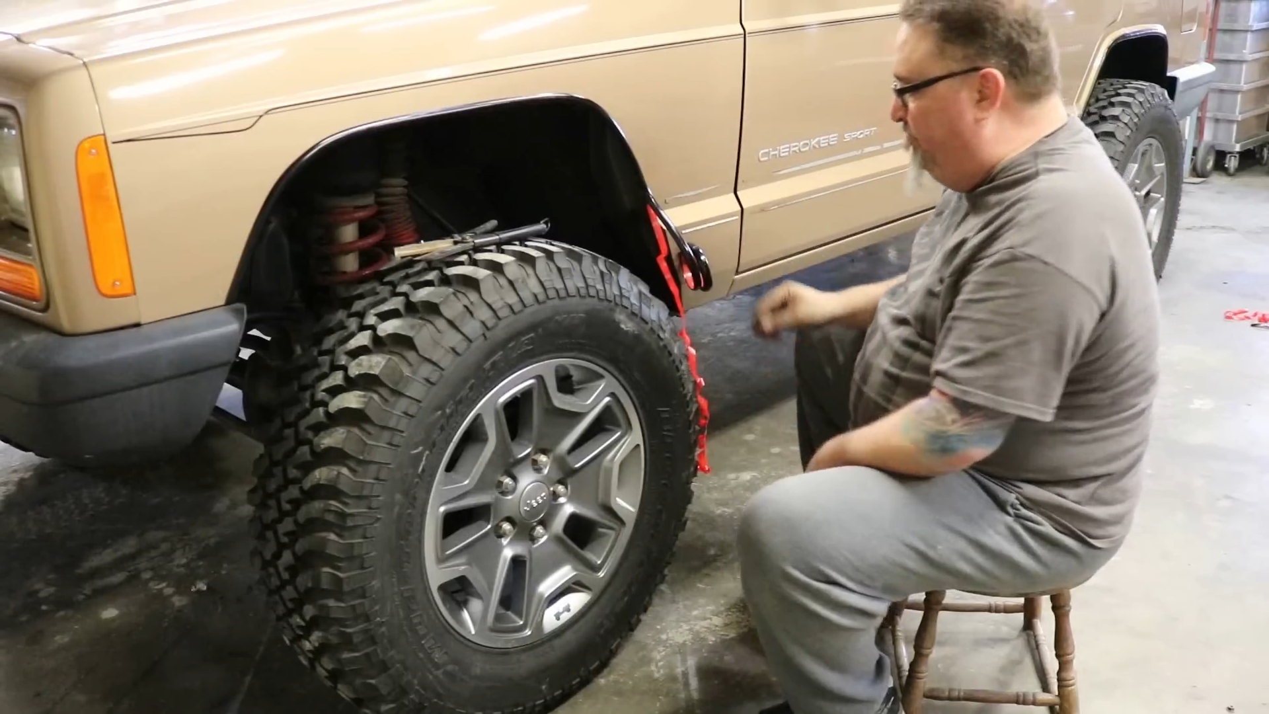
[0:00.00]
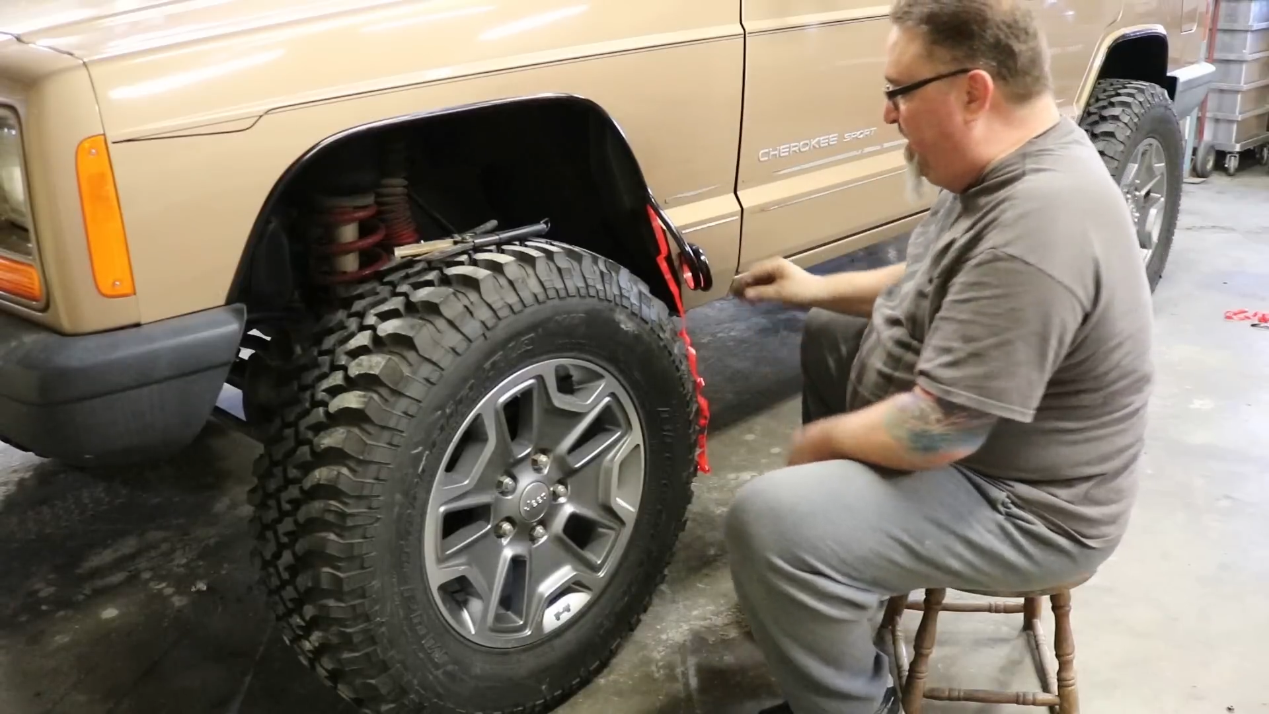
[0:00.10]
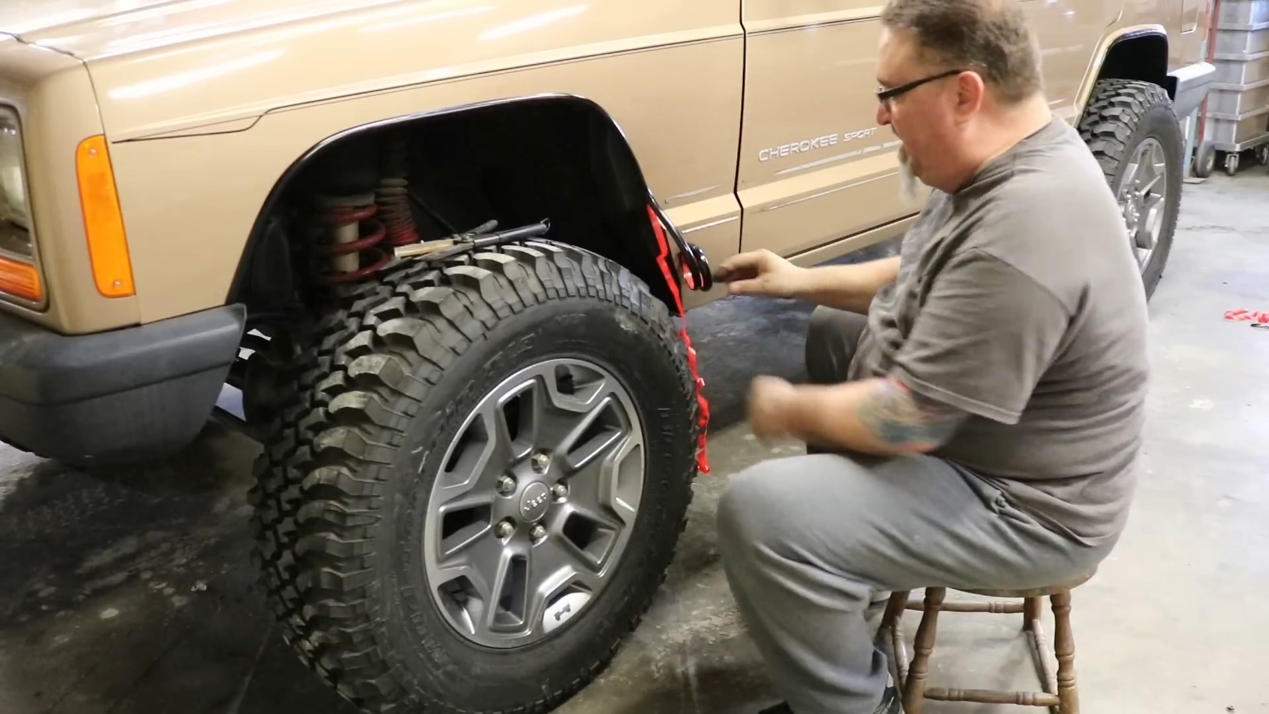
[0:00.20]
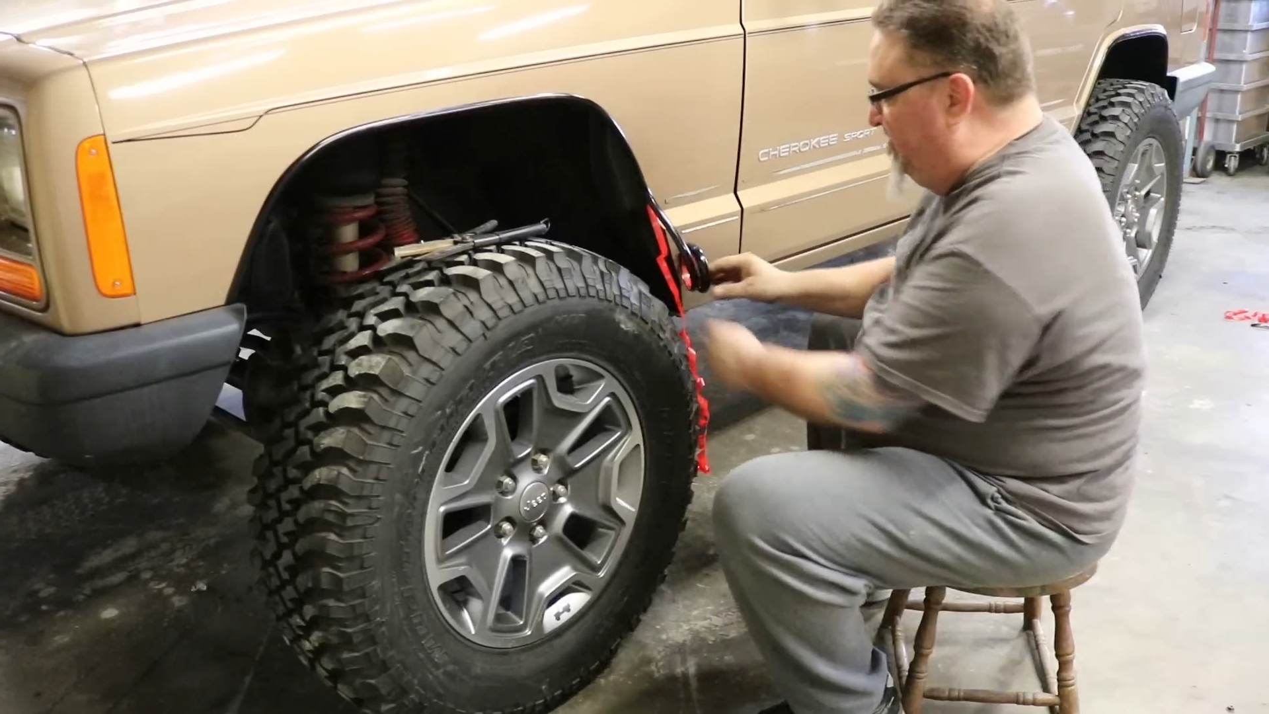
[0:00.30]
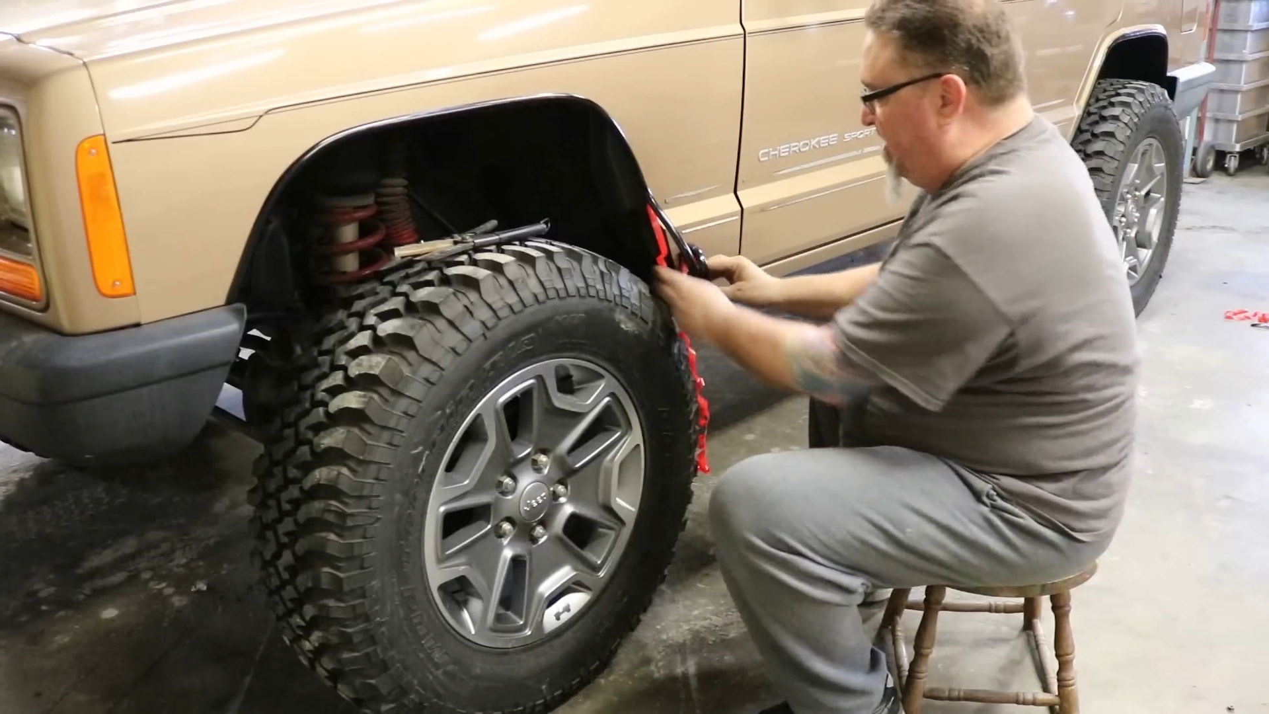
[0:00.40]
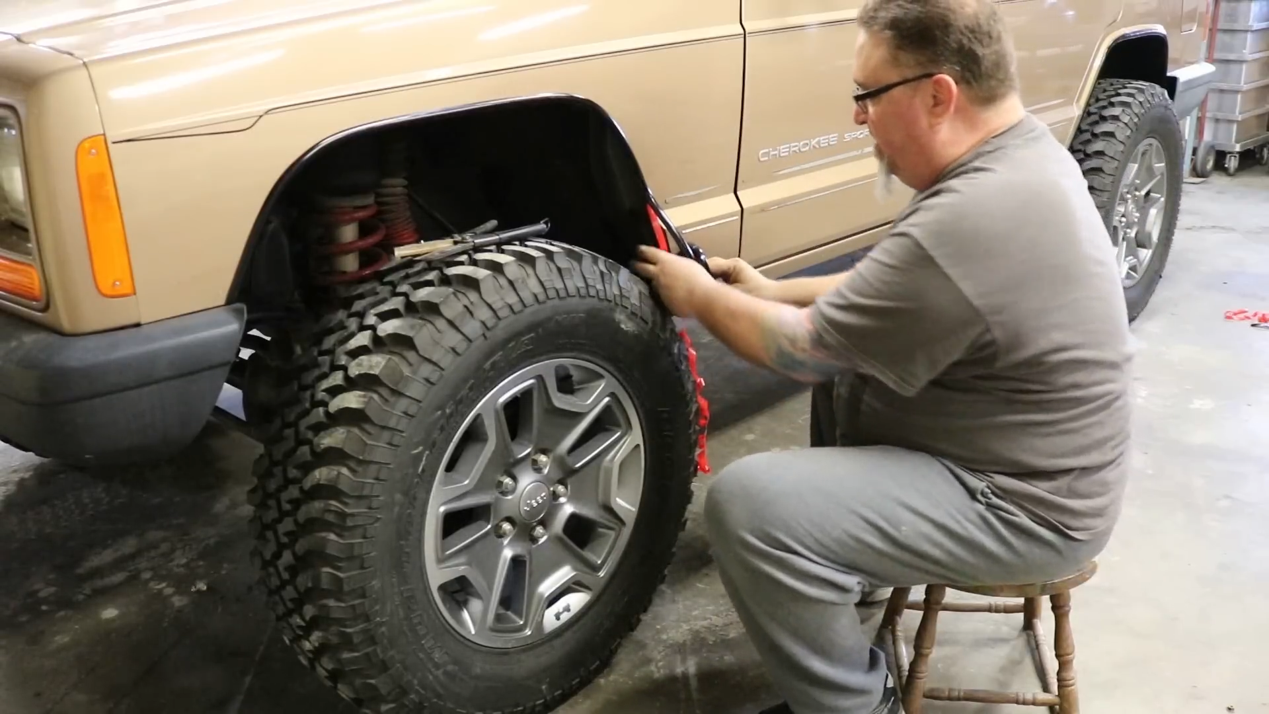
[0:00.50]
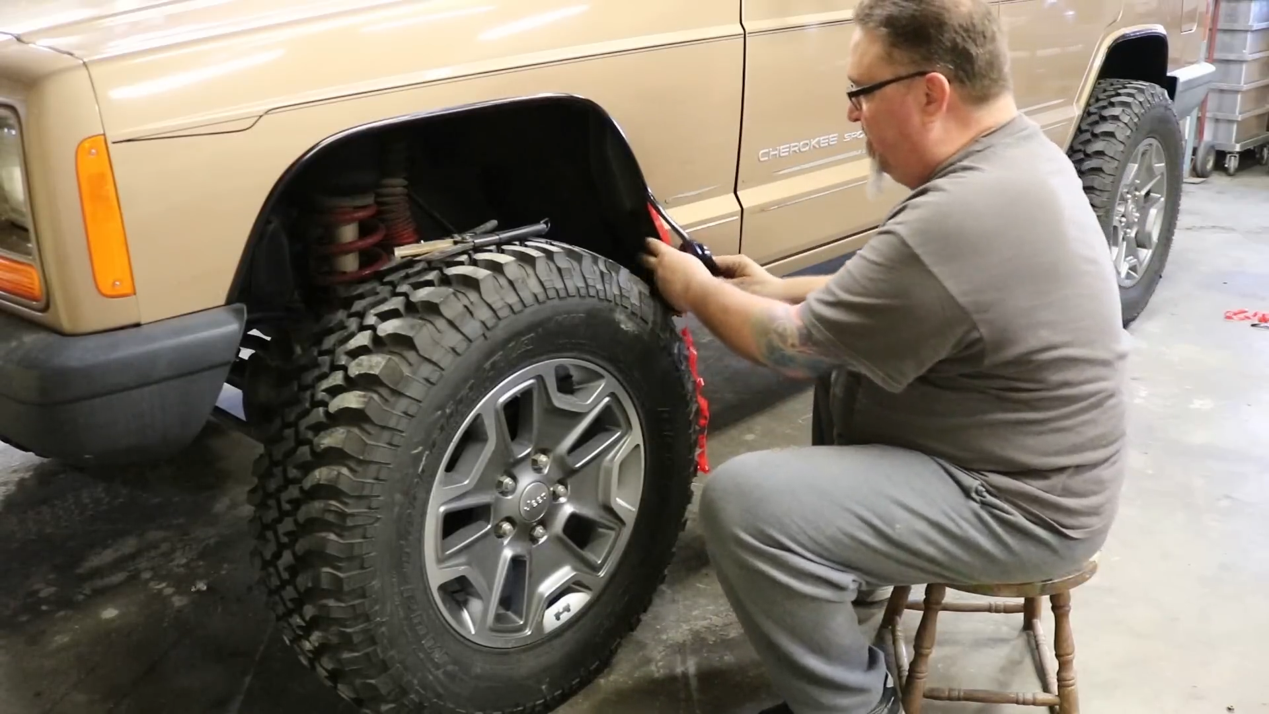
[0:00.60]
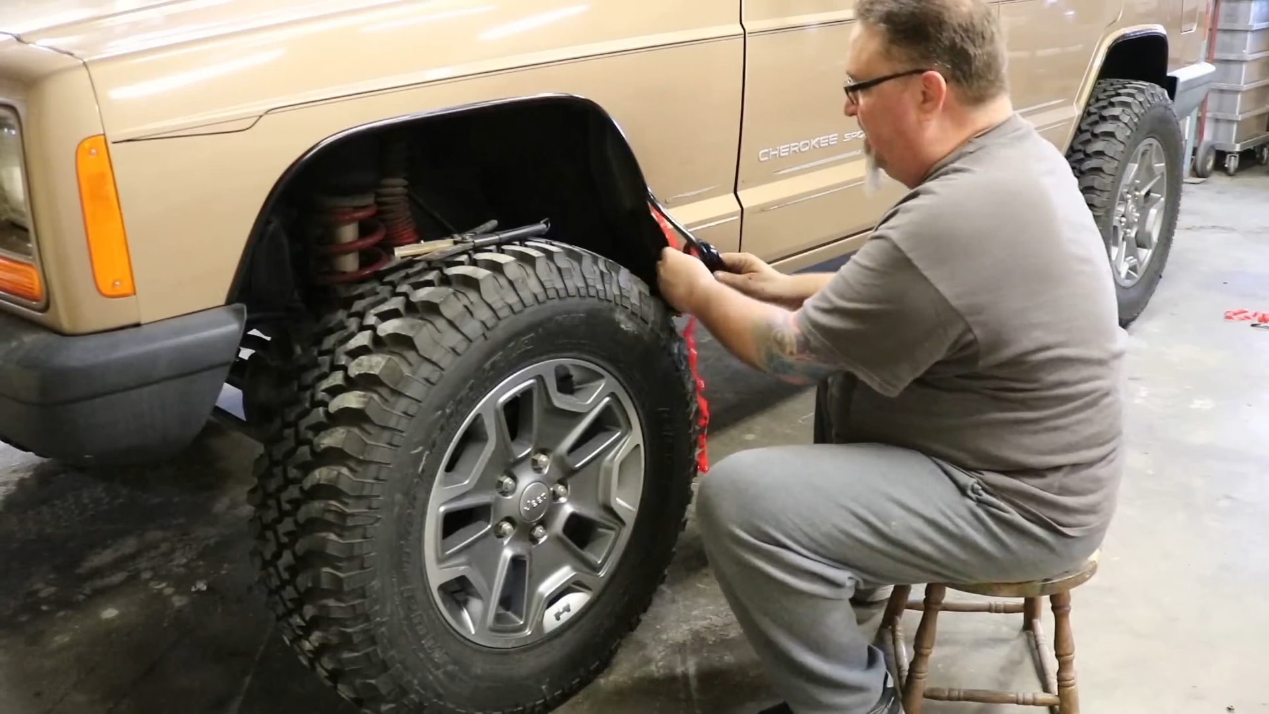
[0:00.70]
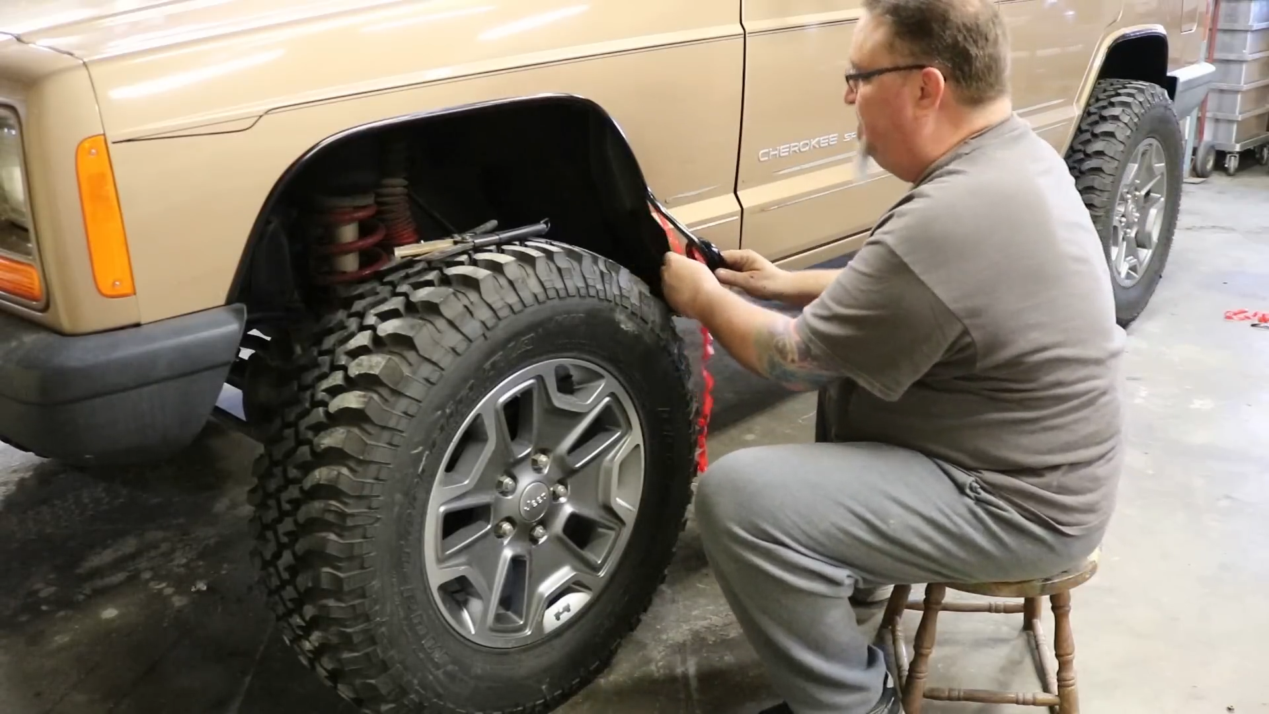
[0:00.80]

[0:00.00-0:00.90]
bend very well.